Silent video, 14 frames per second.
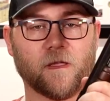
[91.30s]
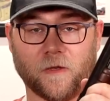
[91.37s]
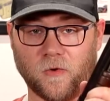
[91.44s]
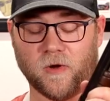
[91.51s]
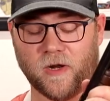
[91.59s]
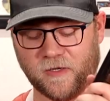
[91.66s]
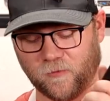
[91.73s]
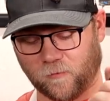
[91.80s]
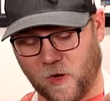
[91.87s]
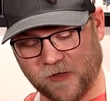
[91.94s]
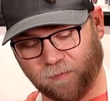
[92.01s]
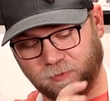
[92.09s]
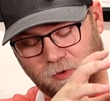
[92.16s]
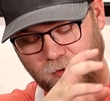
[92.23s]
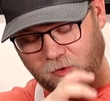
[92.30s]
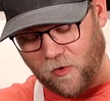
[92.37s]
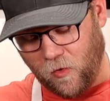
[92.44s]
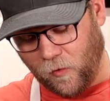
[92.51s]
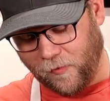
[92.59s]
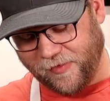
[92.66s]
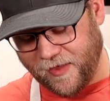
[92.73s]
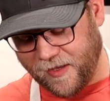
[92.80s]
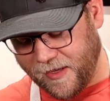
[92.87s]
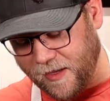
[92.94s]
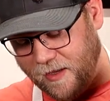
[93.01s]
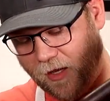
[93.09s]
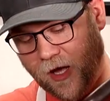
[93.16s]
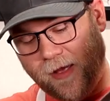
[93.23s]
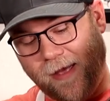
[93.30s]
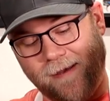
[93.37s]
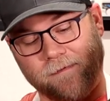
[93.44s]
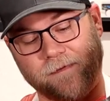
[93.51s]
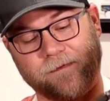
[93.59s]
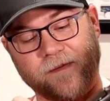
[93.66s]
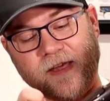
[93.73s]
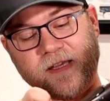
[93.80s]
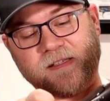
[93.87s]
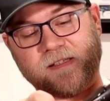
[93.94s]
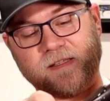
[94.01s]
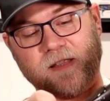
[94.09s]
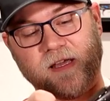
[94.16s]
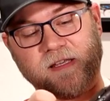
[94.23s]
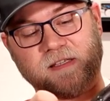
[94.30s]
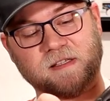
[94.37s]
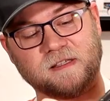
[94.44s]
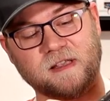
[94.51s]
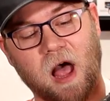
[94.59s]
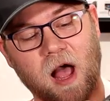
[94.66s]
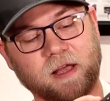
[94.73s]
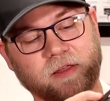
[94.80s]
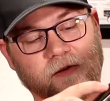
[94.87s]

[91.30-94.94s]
Do a nice rust blue on the whole thing, fix the stock.